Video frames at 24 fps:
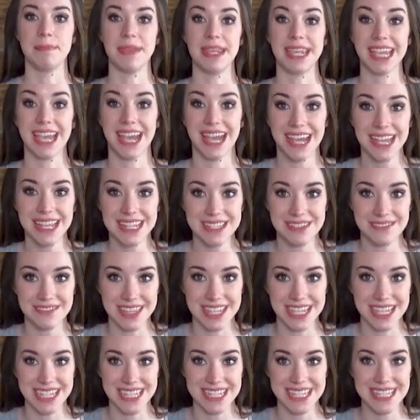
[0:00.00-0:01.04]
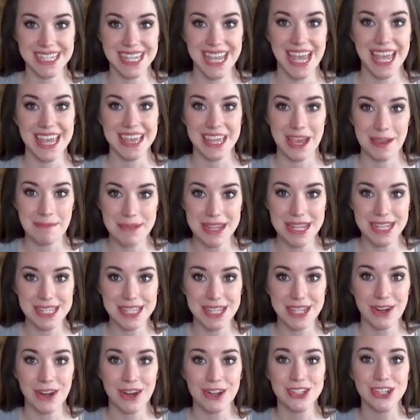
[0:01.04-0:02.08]
Because of this, that means
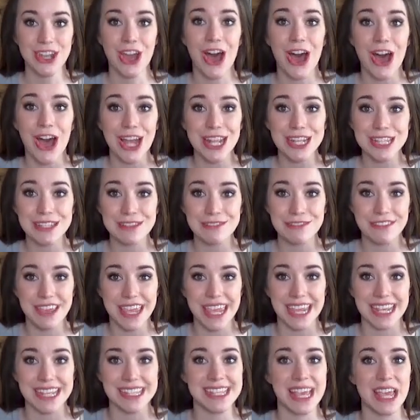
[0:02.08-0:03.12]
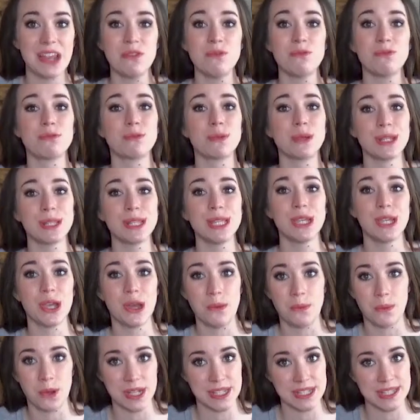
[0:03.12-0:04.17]
there are tons of fakes and really
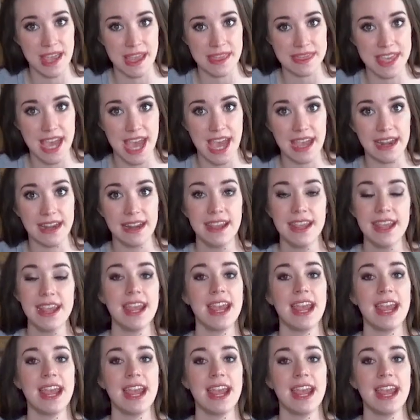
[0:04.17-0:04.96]
good ones at that.